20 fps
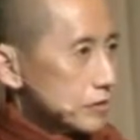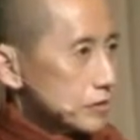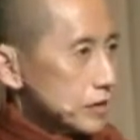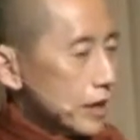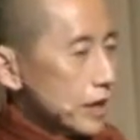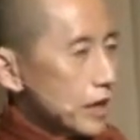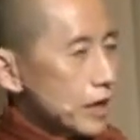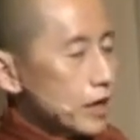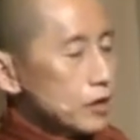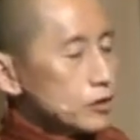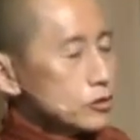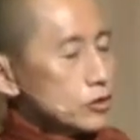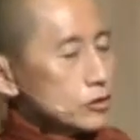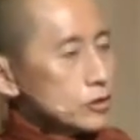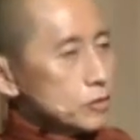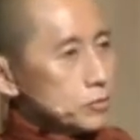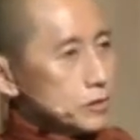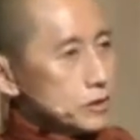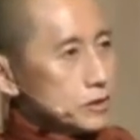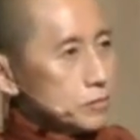Okay, so
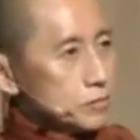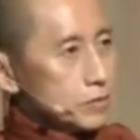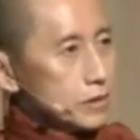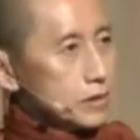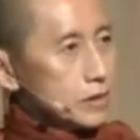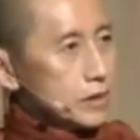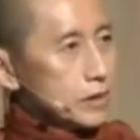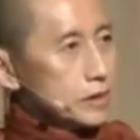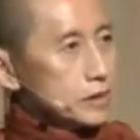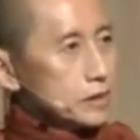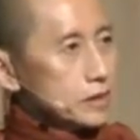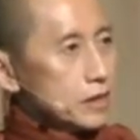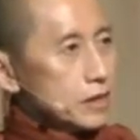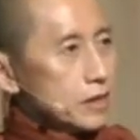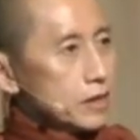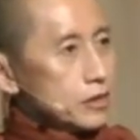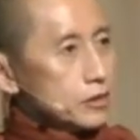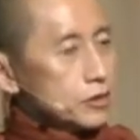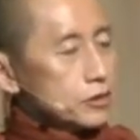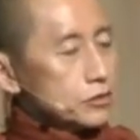the principle is
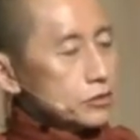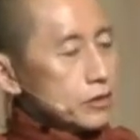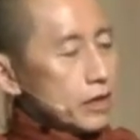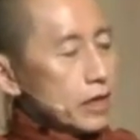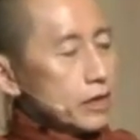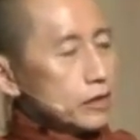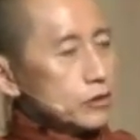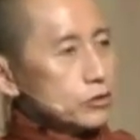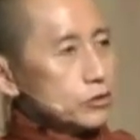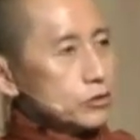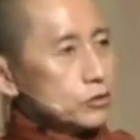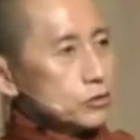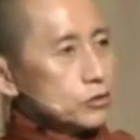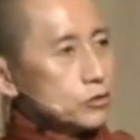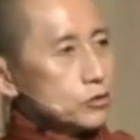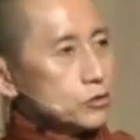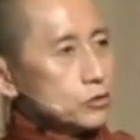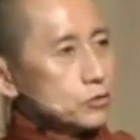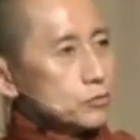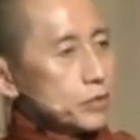you try
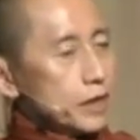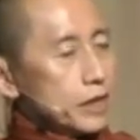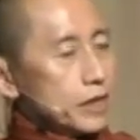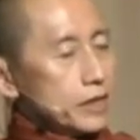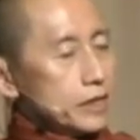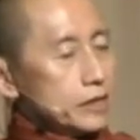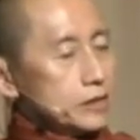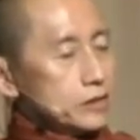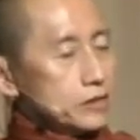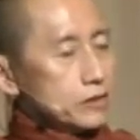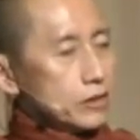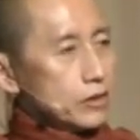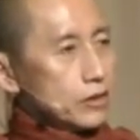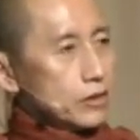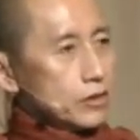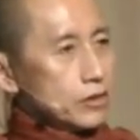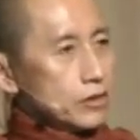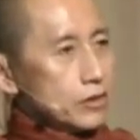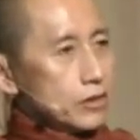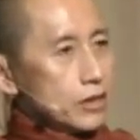to
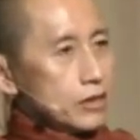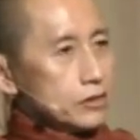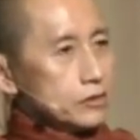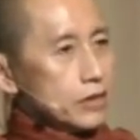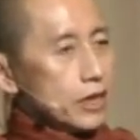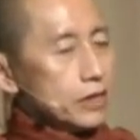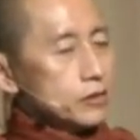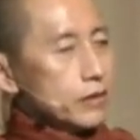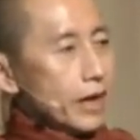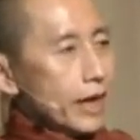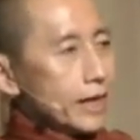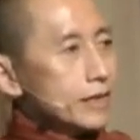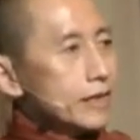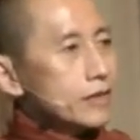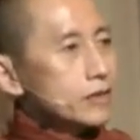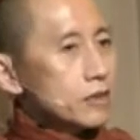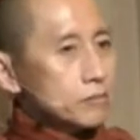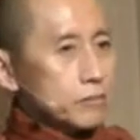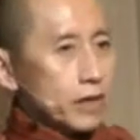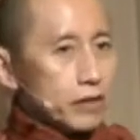try to
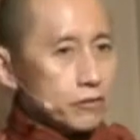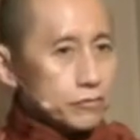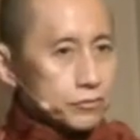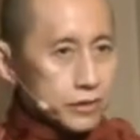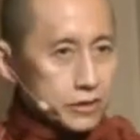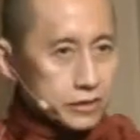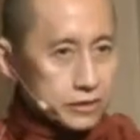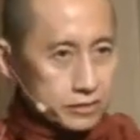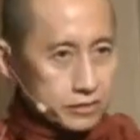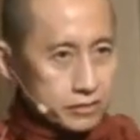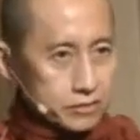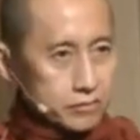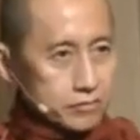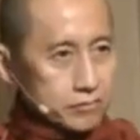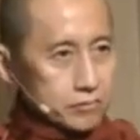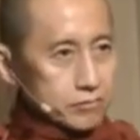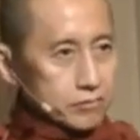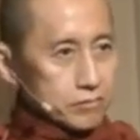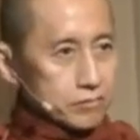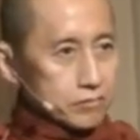anchor your mind first,
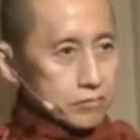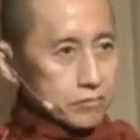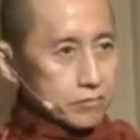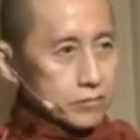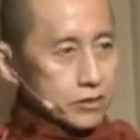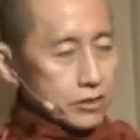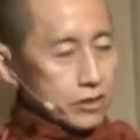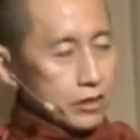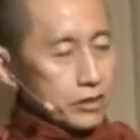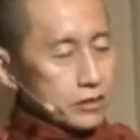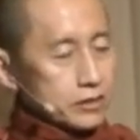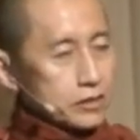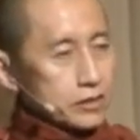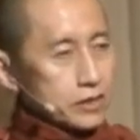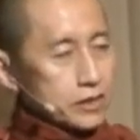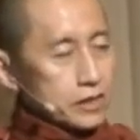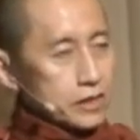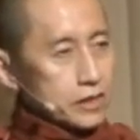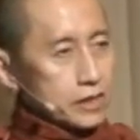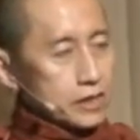because
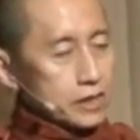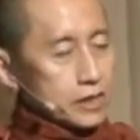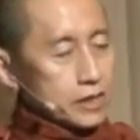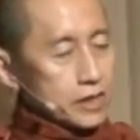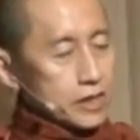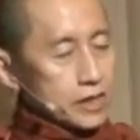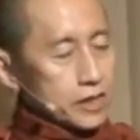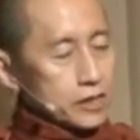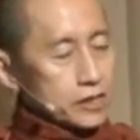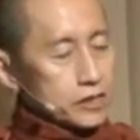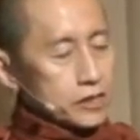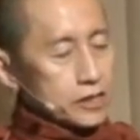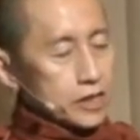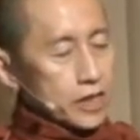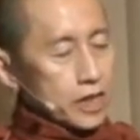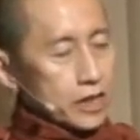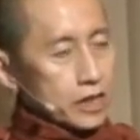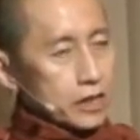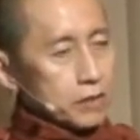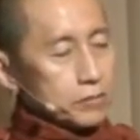
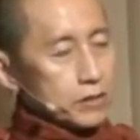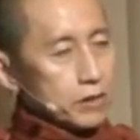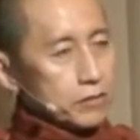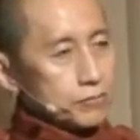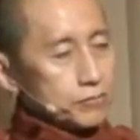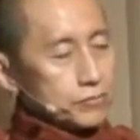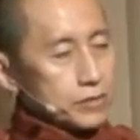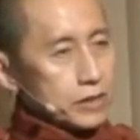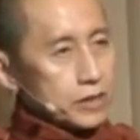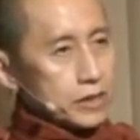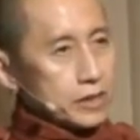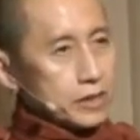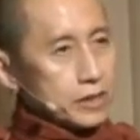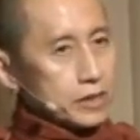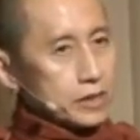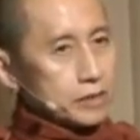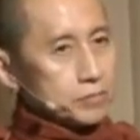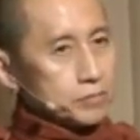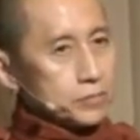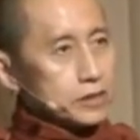there are a couple
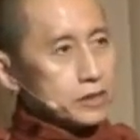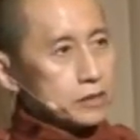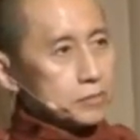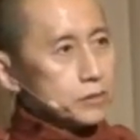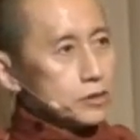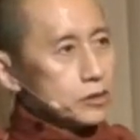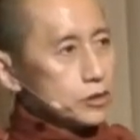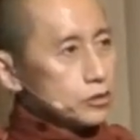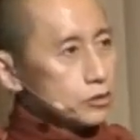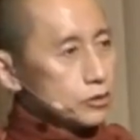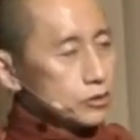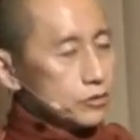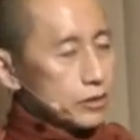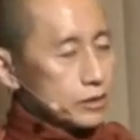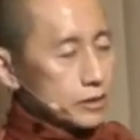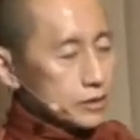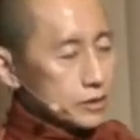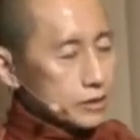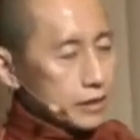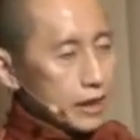of principles you need to
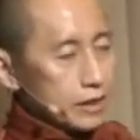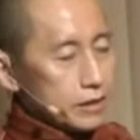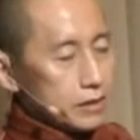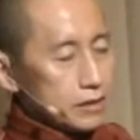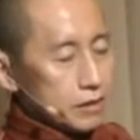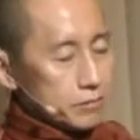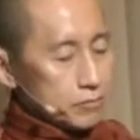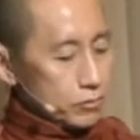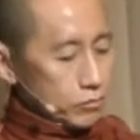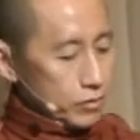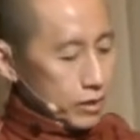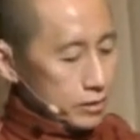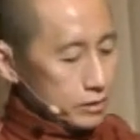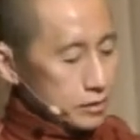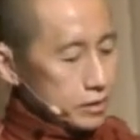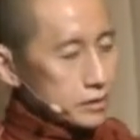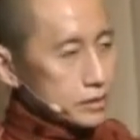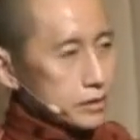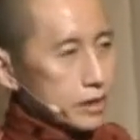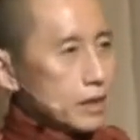understand. Number
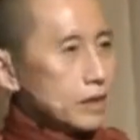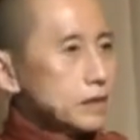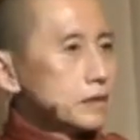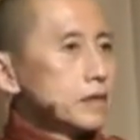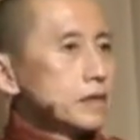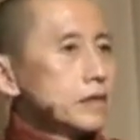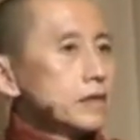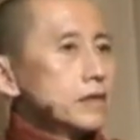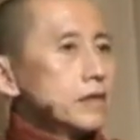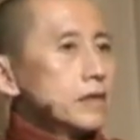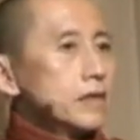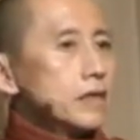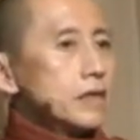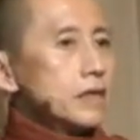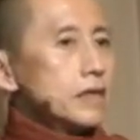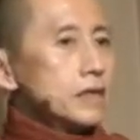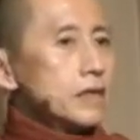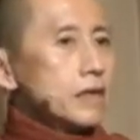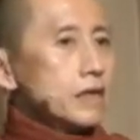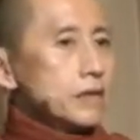one is that
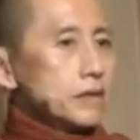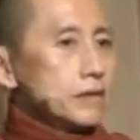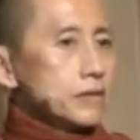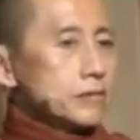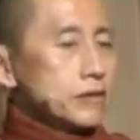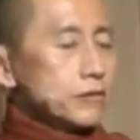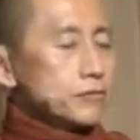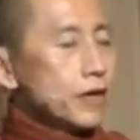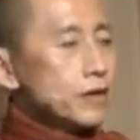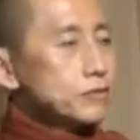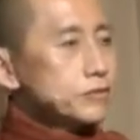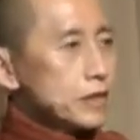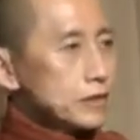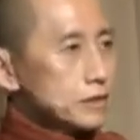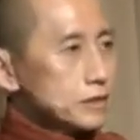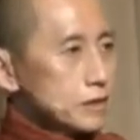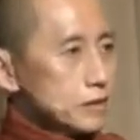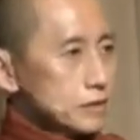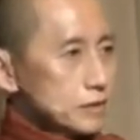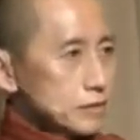the five
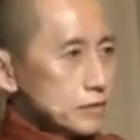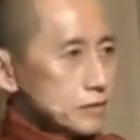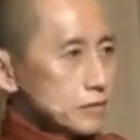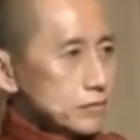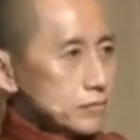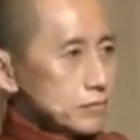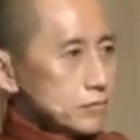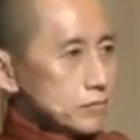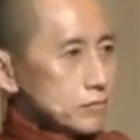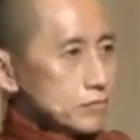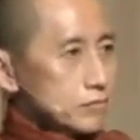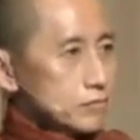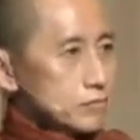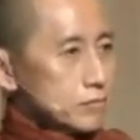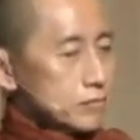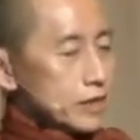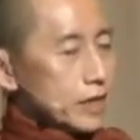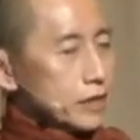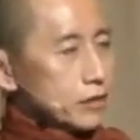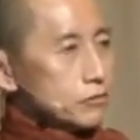senses
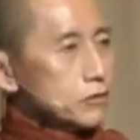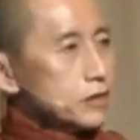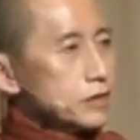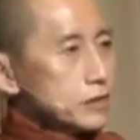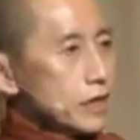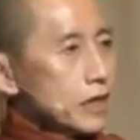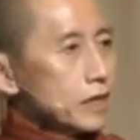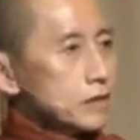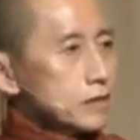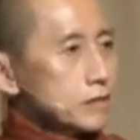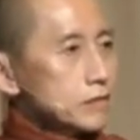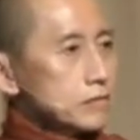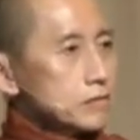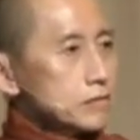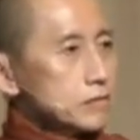can only take